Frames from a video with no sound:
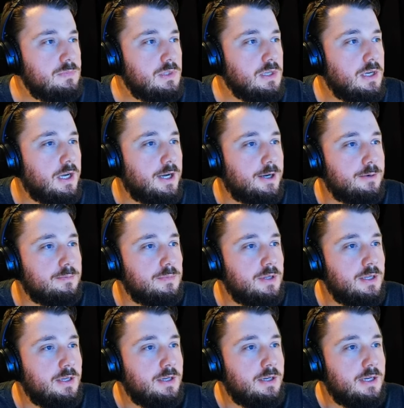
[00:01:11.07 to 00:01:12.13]

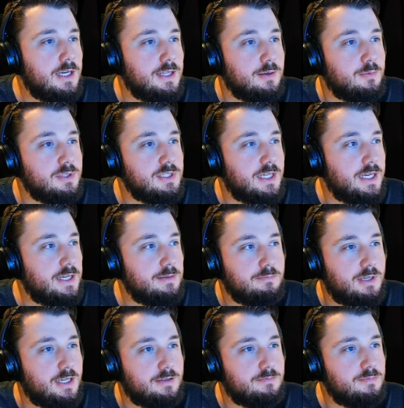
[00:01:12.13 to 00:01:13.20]
And then one day,
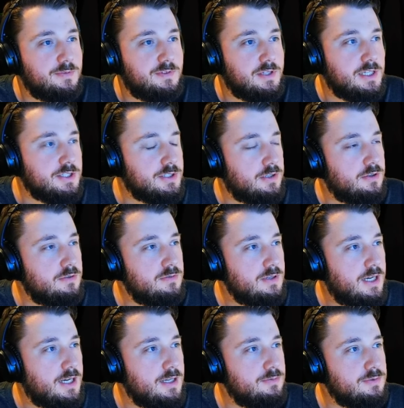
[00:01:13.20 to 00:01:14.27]
like a few days ago,
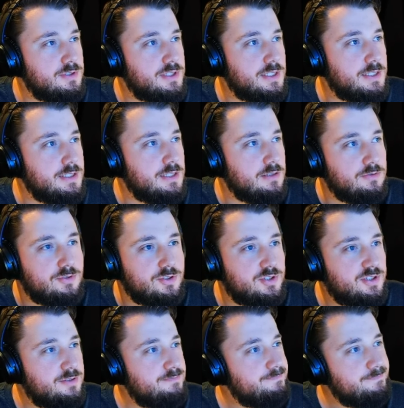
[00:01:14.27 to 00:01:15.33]
I was sitting here
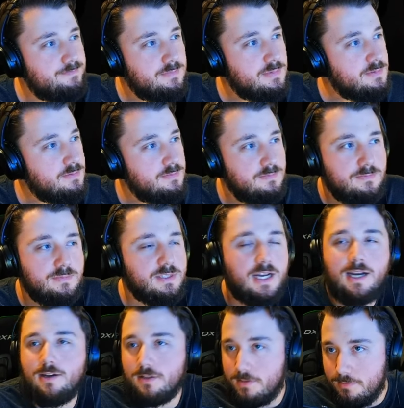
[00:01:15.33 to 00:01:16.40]
just
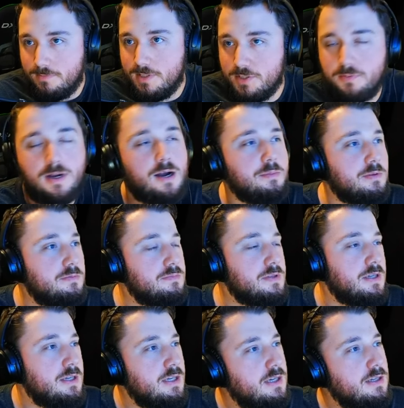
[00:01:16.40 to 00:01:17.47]
tired of this problem.
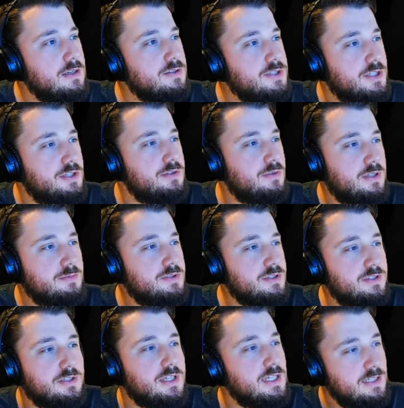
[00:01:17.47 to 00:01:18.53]
I was like, you know what? I'm just going
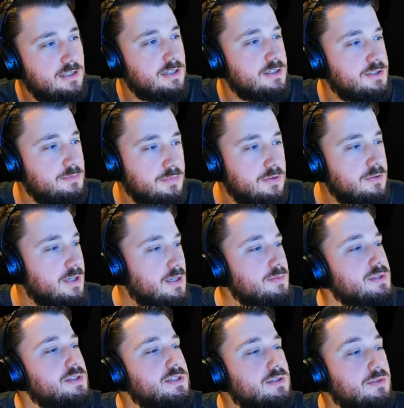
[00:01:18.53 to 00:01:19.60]
to like click some programs
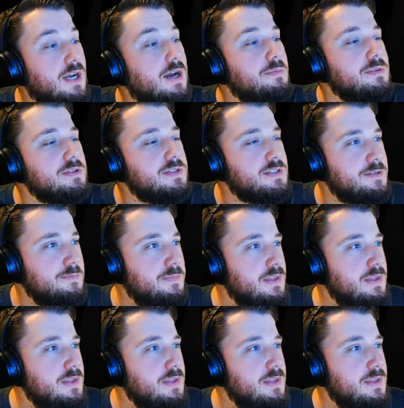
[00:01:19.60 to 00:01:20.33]
and see what happens.